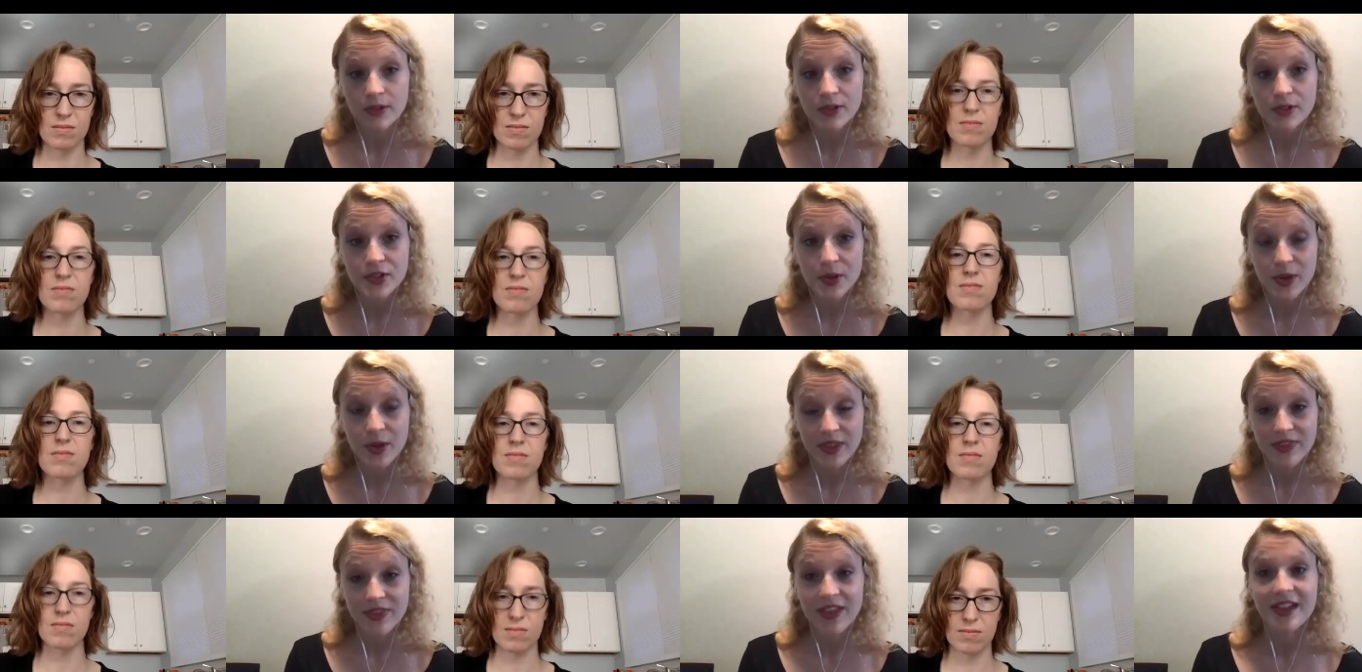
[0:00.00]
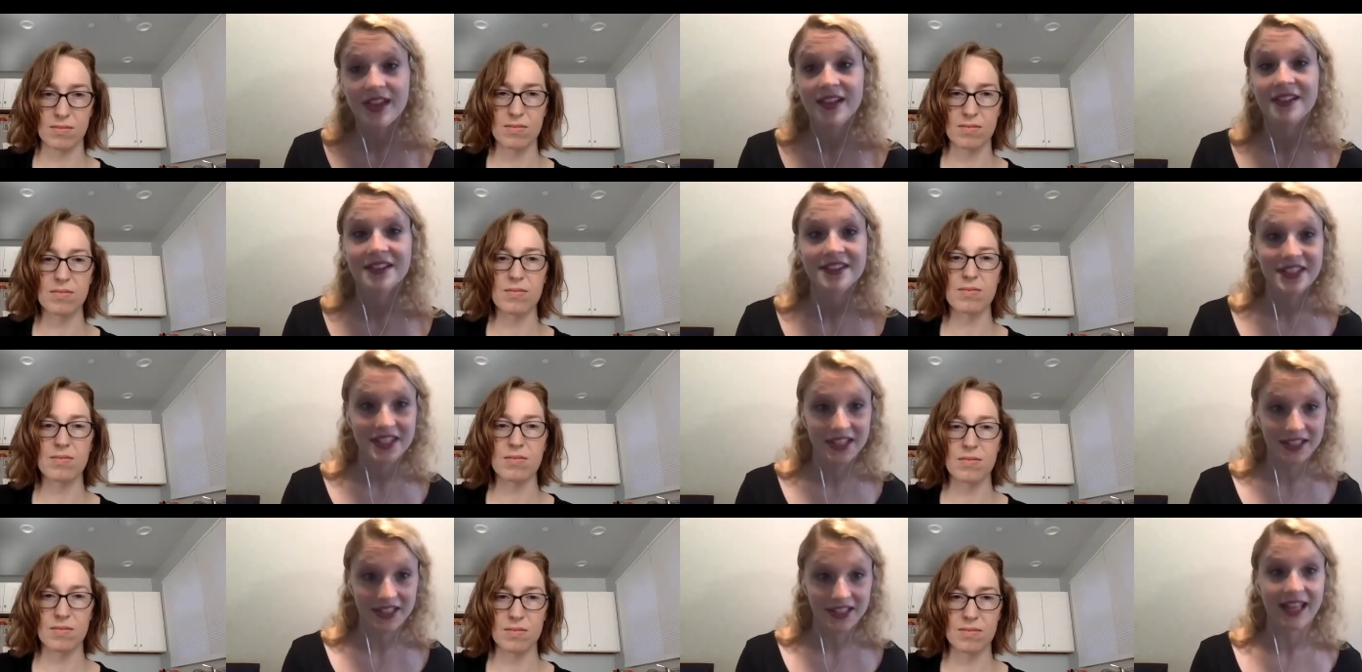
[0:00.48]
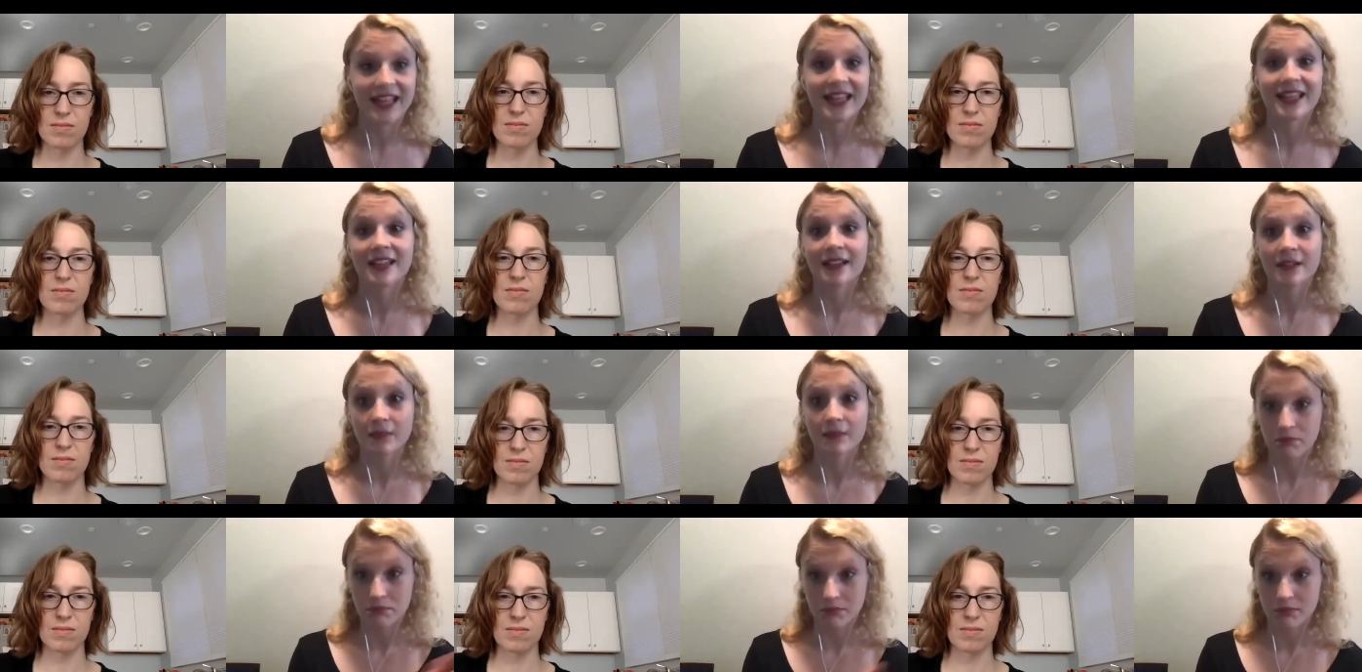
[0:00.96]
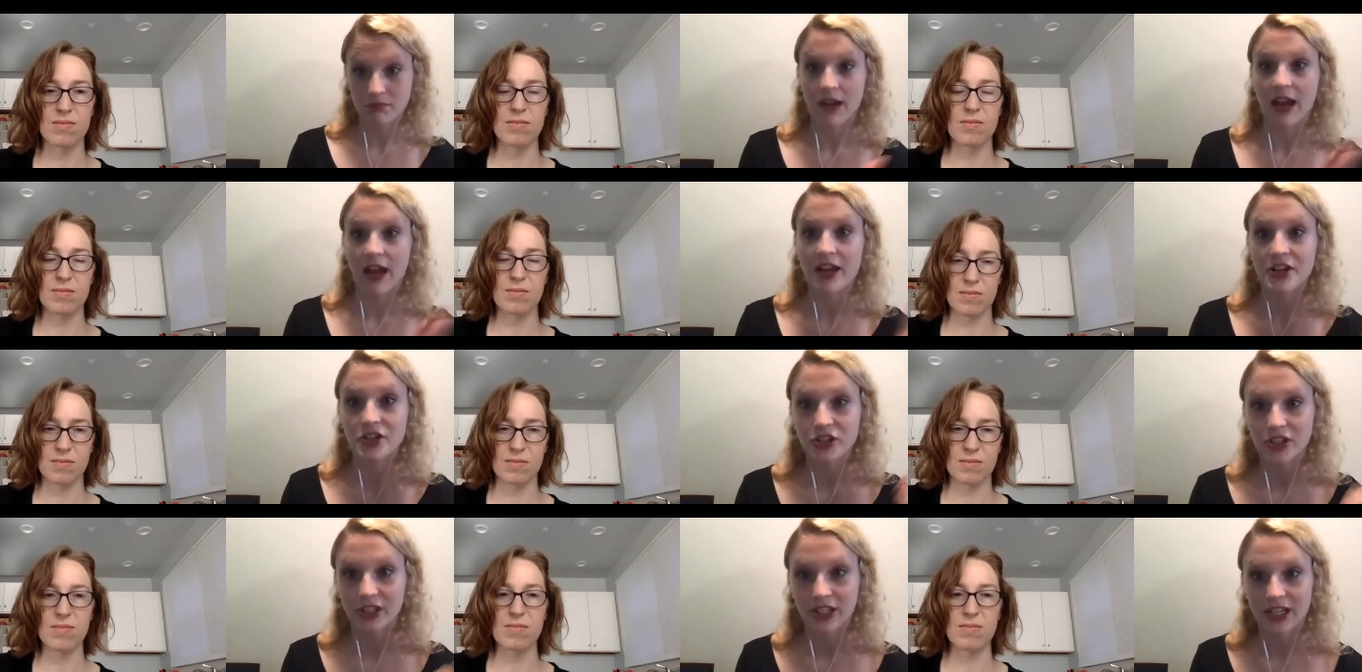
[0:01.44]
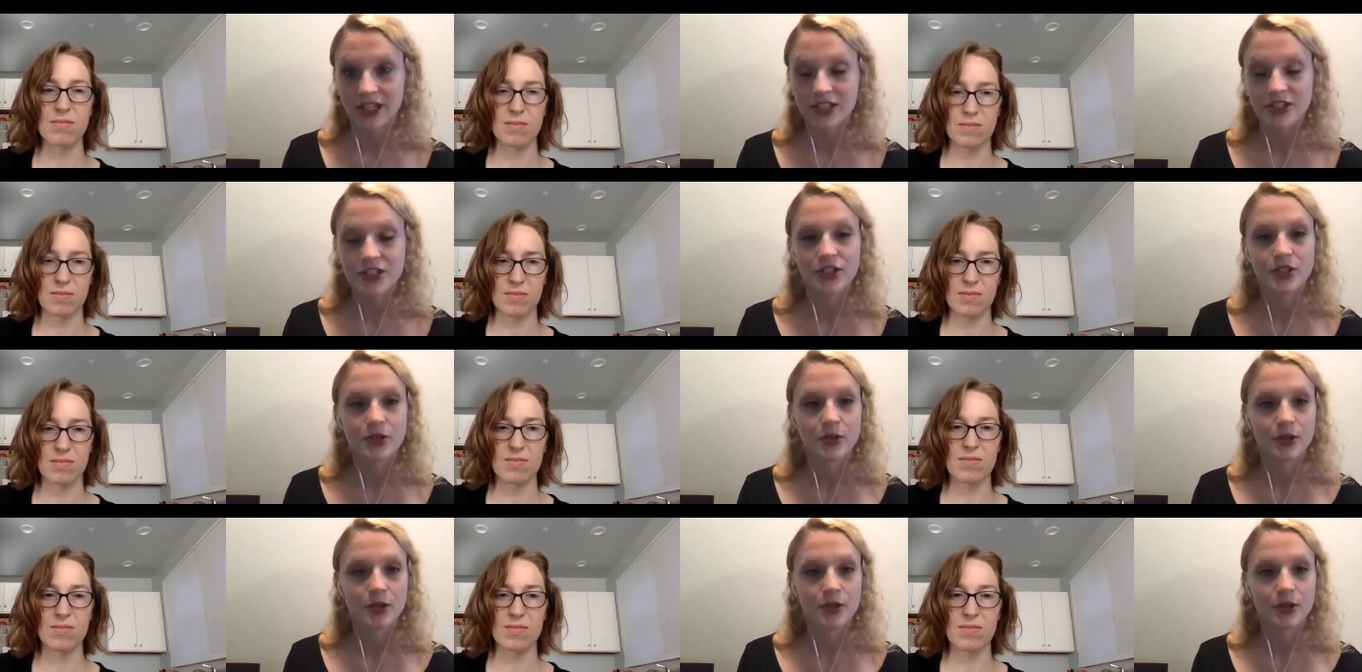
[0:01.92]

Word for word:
Speaker 1: So I think to like actually get to do it